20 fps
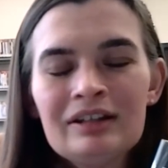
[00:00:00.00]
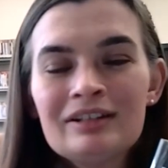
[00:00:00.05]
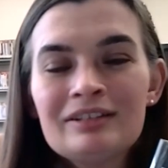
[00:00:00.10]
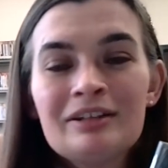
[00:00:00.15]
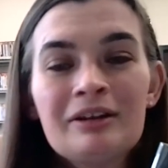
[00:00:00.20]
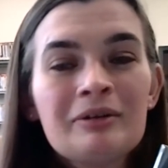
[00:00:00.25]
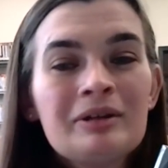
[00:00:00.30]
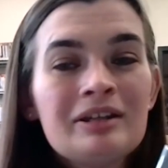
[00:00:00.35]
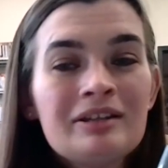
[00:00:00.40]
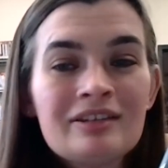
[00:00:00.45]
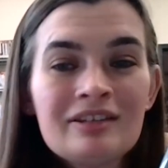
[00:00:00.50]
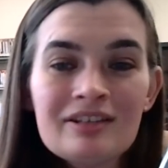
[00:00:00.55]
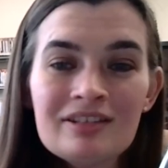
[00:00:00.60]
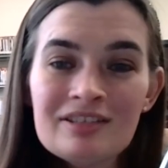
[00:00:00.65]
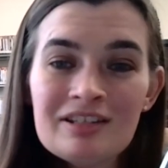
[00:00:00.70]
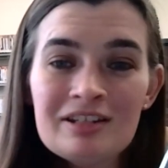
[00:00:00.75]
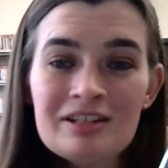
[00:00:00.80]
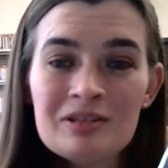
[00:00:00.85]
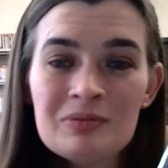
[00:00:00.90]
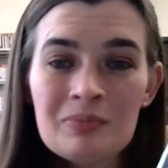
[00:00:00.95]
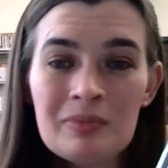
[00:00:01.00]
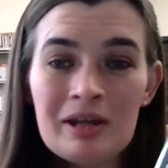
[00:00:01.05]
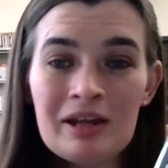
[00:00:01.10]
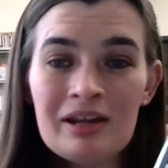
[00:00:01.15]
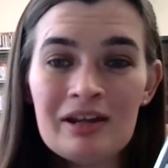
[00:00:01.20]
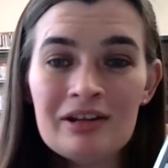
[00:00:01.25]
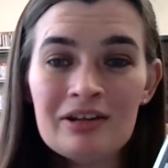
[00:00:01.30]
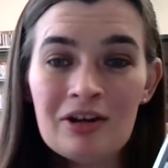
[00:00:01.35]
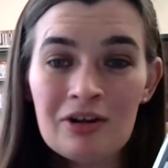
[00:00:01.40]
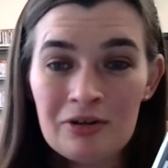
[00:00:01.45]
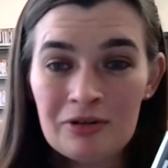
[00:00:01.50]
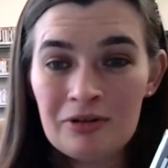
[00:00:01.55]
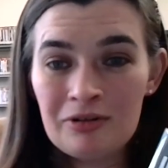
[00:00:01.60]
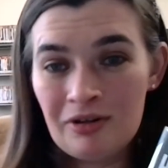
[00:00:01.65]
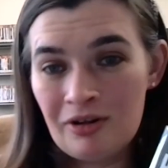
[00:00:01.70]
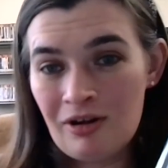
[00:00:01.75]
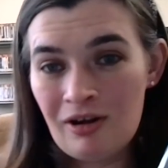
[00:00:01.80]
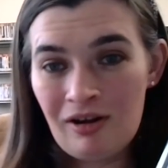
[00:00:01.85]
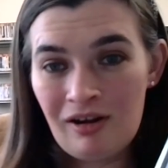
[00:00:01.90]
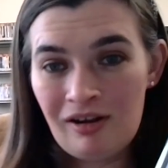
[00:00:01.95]
Now, he thinks he's made a
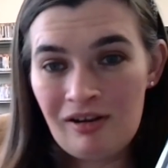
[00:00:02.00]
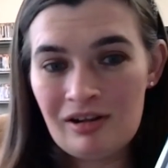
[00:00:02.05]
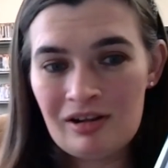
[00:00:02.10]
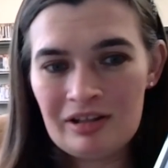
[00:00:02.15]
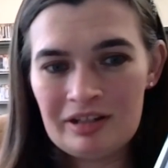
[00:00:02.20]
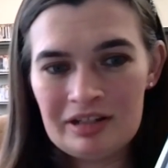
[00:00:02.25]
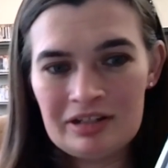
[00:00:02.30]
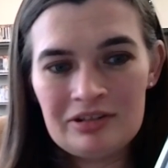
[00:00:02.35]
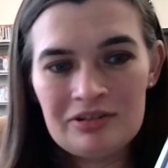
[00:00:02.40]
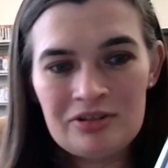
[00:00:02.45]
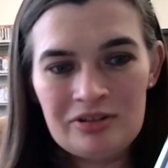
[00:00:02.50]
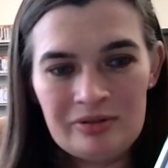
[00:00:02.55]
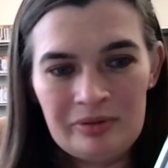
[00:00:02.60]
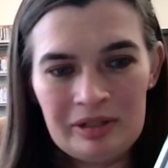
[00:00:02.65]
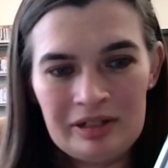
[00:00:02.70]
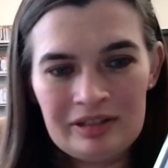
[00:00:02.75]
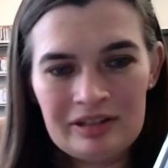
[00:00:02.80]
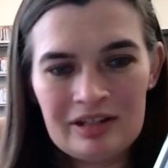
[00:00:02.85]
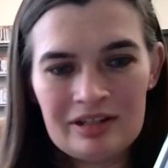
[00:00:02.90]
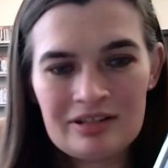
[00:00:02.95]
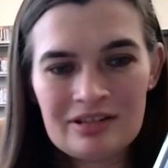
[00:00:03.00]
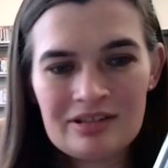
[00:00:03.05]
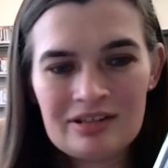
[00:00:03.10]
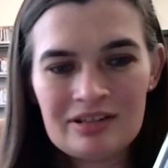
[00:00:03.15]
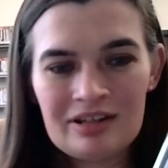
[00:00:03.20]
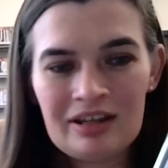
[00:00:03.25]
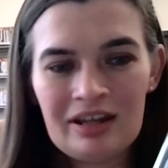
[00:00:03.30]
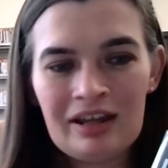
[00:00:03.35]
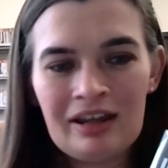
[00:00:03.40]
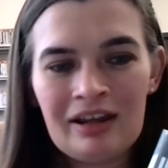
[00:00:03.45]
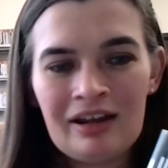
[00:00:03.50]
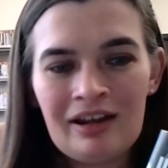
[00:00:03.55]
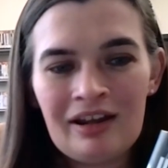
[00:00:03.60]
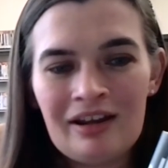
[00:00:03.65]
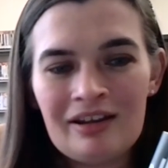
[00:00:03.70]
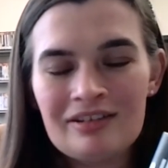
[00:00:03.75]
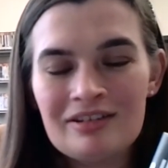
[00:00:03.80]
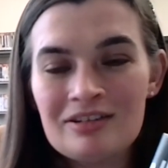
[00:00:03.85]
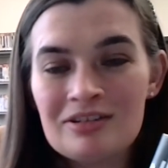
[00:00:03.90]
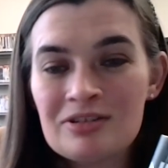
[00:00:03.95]
good call in doing this,
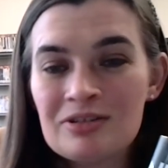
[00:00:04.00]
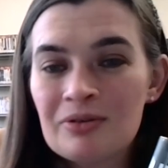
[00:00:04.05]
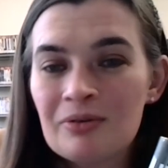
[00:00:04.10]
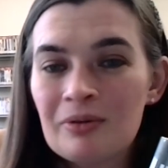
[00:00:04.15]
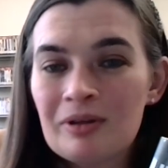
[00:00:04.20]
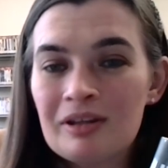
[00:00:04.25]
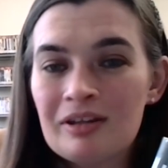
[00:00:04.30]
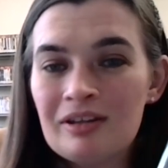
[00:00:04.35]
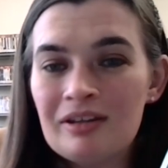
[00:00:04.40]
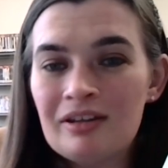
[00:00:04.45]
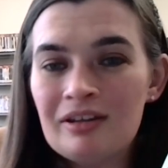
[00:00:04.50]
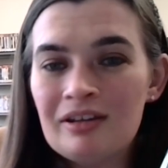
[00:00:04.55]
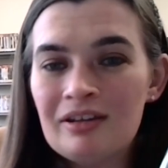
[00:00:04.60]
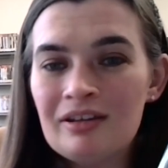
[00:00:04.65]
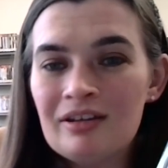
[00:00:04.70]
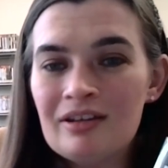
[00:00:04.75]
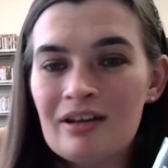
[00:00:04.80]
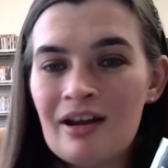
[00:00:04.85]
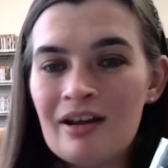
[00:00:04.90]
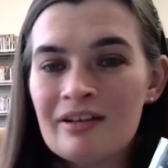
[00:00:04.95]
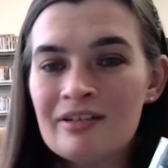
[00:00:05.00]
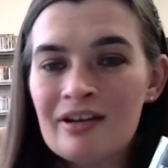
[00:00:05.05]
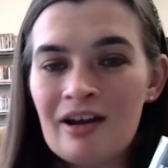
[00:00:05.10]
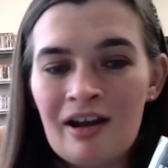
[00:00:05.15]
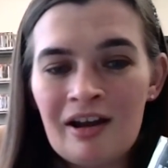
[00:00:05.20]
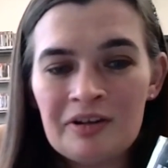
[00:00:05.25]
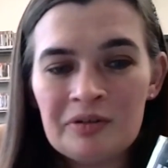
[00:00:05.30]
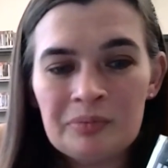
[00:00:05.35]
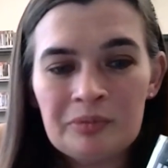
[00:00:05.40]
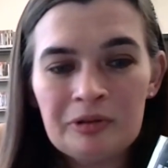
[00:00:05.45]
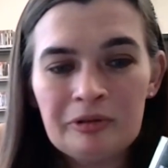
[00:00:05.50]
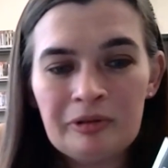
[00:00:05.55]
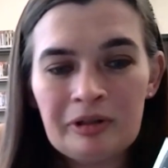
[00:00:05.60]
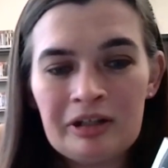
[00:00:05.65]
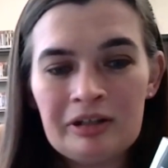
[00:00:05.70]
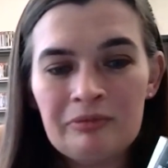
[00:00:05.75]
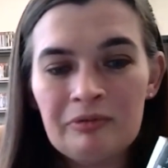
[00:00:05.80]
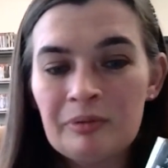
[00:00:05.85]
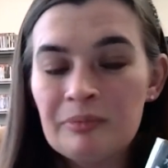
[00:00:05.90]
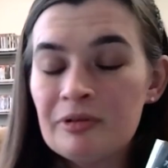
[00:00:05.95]
and so he and Anna
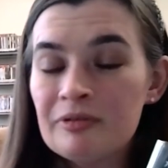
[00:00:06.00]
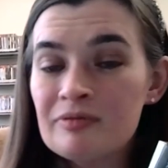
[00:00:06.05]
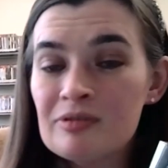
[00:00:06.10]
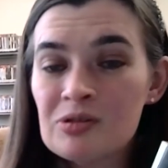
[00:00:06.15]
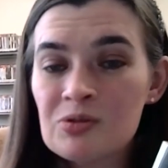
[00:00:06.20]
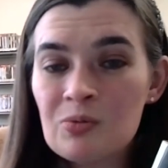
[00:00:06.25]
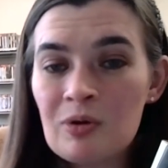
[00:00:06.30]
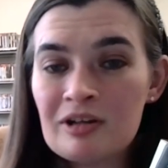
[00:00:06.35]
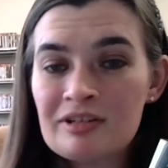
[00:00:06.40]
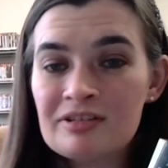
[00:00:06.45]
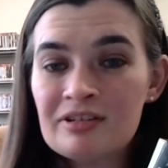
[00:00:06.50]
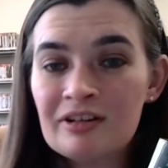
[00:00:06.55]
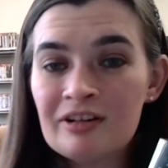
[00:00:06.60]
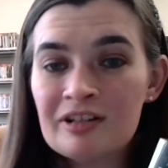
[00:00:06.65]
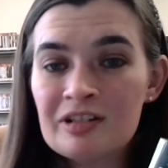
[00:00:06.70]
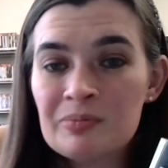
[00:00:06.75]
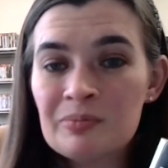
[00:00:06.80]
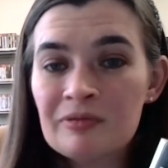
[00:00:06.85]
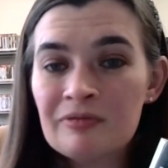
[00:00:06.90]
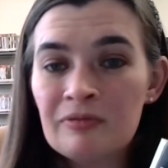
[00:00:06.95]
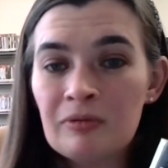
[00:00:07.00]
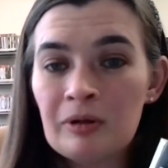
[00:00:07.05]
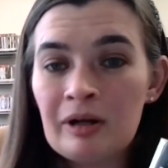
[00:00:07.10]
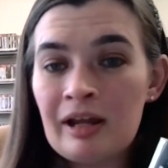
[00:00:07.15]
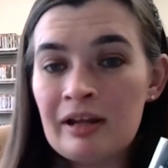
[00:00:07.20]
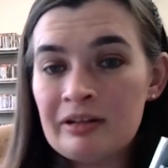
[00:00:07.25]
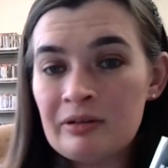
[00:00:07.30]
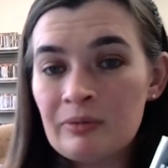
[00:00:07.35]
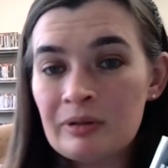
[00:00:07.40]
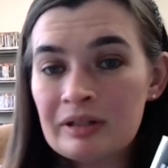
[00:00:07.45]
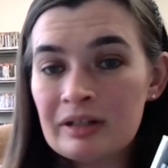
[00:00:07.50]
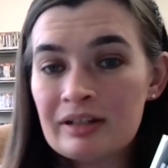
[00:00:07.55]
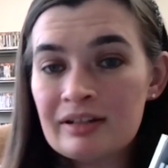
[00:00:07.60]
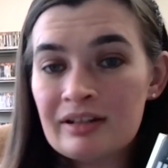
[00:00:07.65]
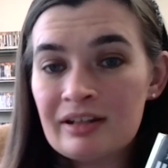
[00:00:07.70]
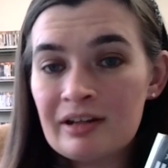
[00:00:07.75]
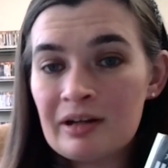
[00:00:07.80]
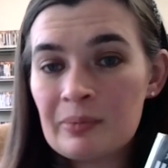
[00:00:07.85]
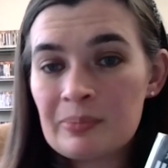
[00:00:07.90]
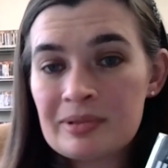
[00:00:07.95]
Marie remove the swastikas before anyone can
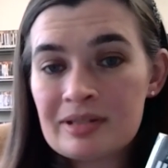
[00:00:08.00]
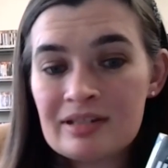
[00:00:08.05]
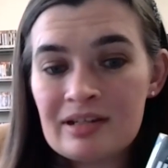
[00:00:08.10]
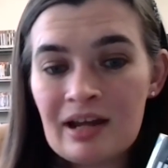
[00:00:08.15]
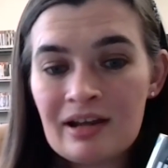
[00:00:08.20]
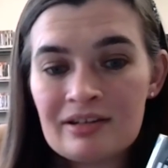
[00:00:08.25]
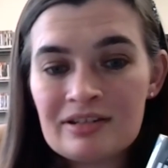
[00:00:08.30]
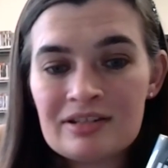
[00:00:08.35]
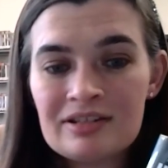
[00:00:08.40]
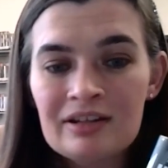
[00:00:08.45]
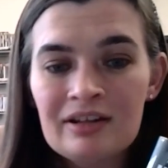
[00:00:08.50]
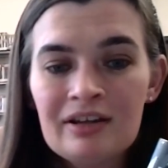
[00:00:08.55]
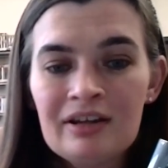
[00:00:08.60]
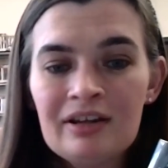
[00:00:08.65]
get upset,